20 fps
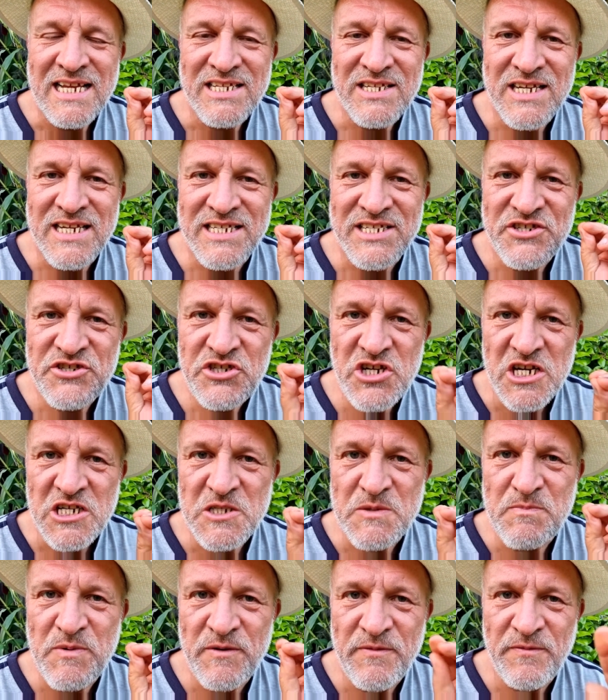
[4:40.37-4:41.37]

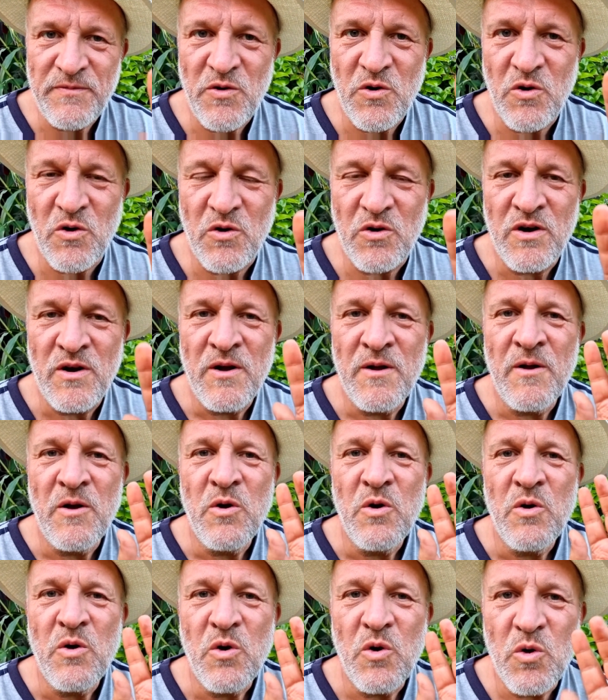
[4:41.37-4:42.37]
just before
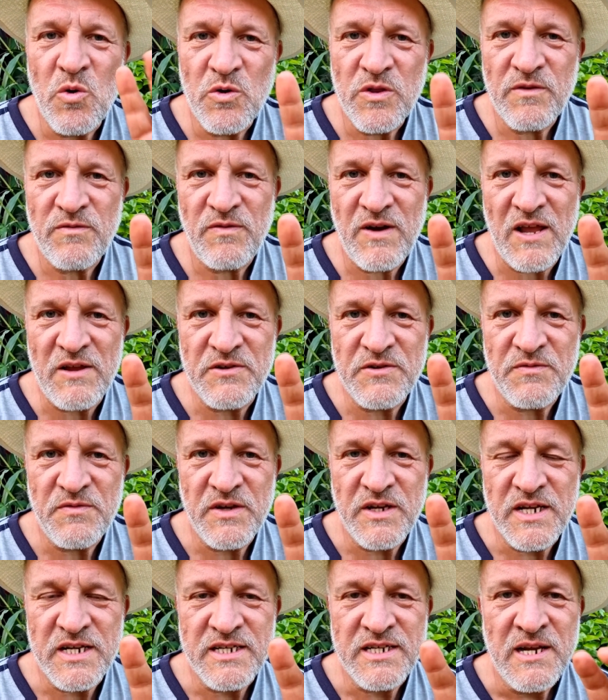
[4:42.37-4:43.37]
all the flowers
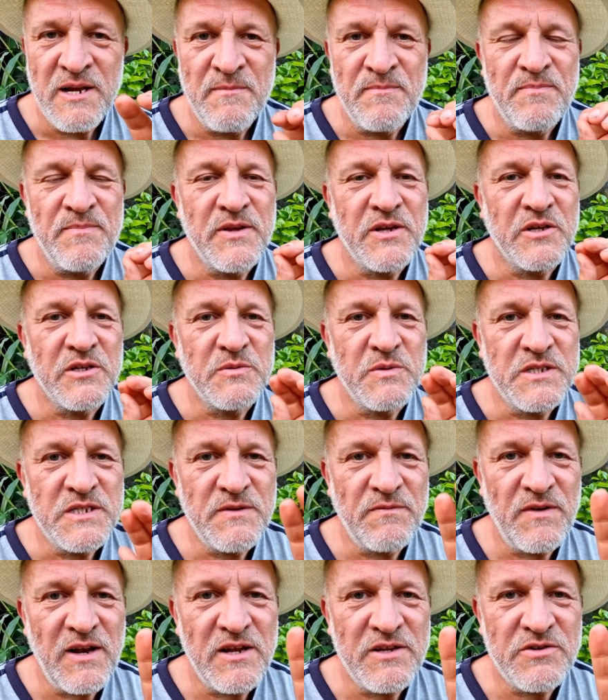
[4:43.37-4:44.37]
finish, because once
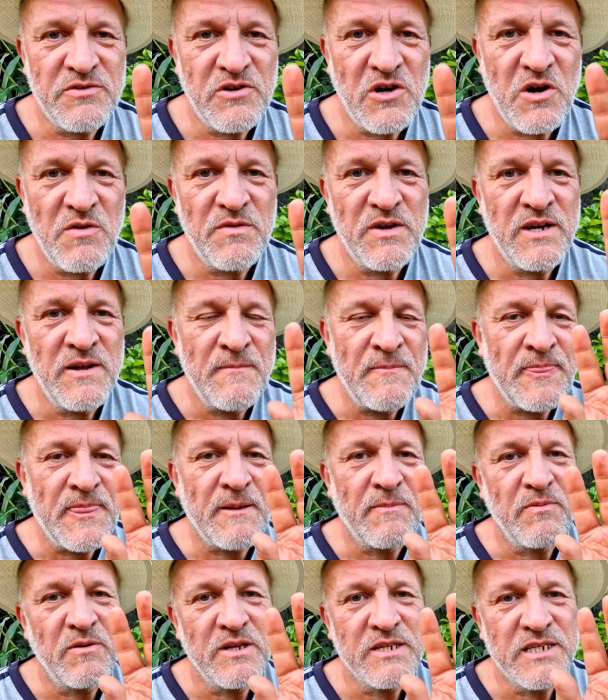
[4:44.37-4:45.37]
the flowers are over,
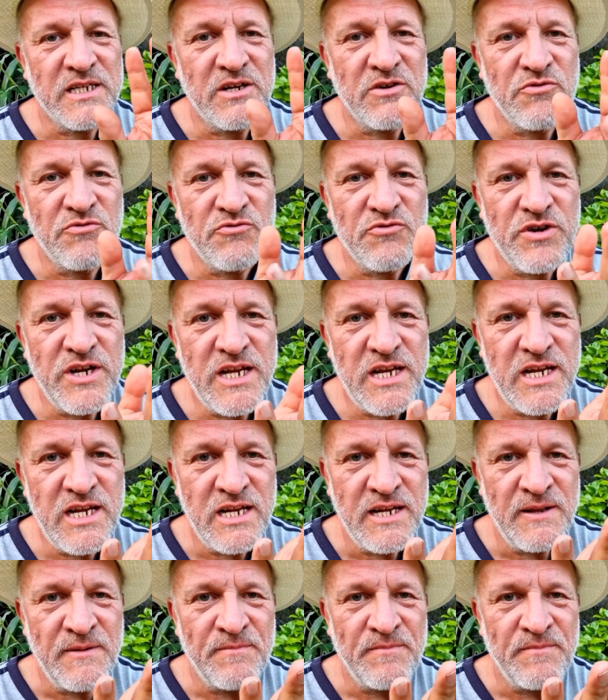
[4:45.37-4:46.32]
the plant's going to